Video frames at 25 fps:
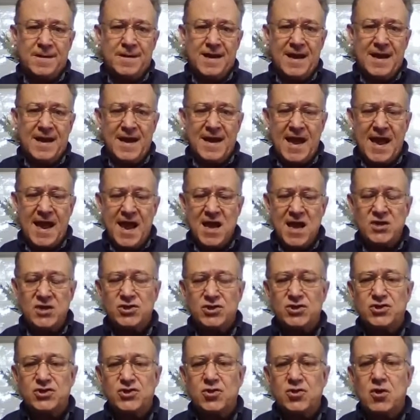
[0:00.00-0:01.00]
And
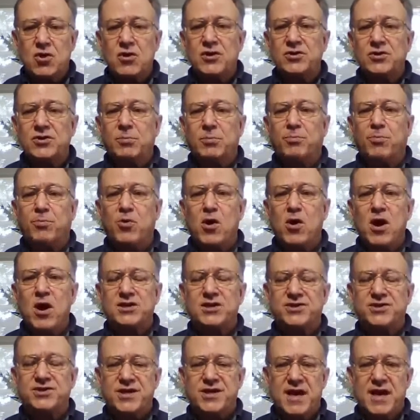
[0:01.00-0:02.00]
Ash started the
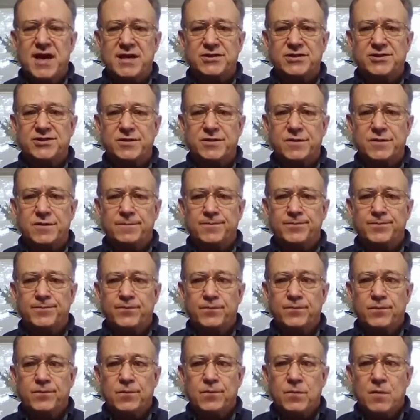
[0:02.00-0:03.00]
process
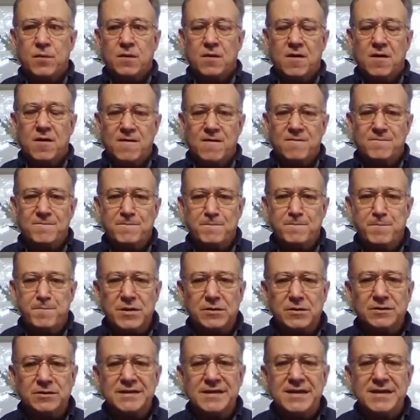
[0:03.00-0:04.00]
of
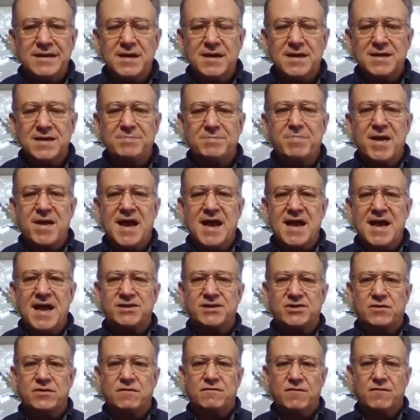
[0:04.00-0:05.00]
building
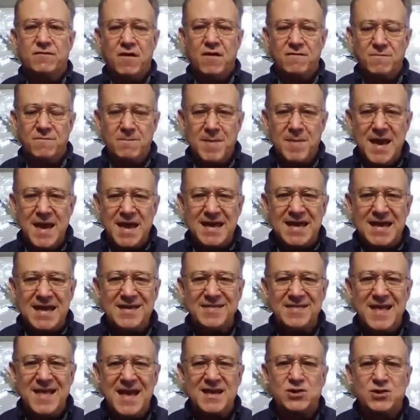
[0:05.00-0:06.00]
Onpassive, of
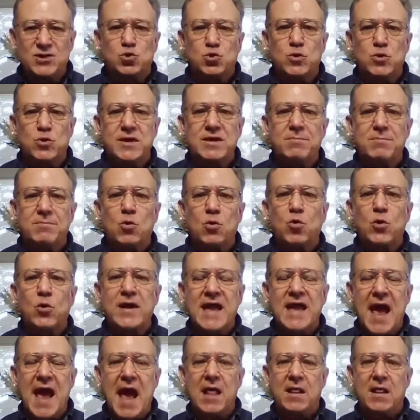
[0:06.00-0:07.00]
making that dream a
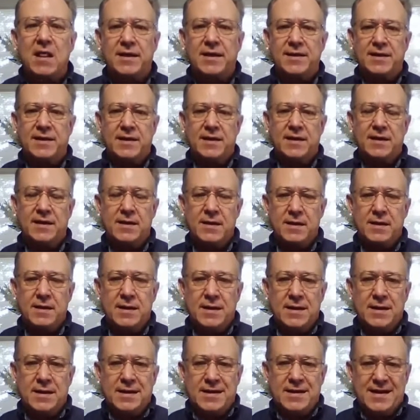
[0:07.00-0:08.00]
reality.
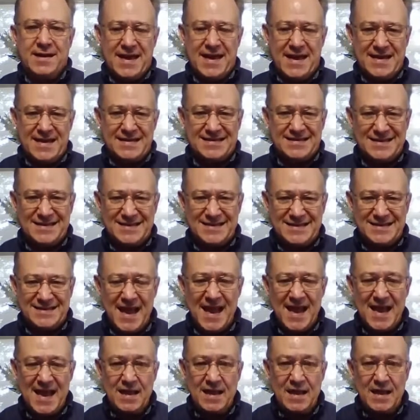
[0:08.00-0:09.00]
And
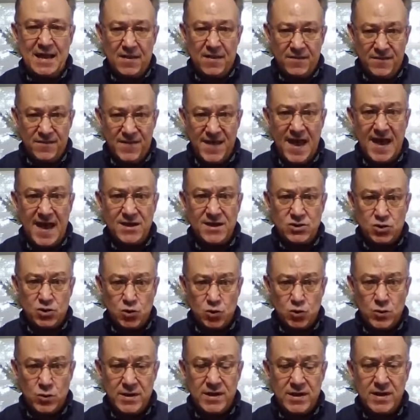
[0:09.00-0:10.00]
today, that
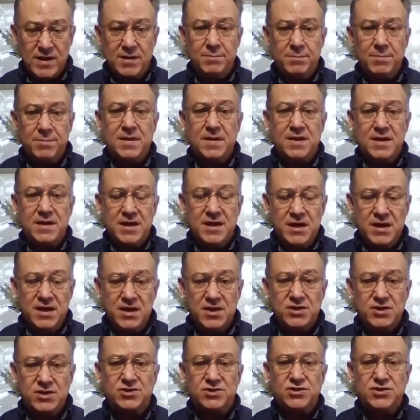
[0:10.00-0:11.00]
dream
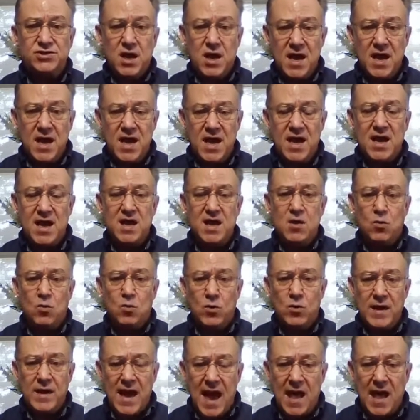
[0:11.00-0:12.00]
is a
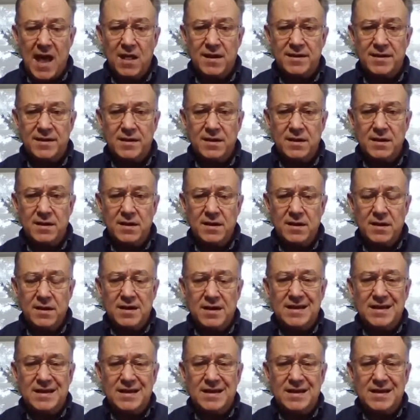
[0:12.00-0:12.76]
reality.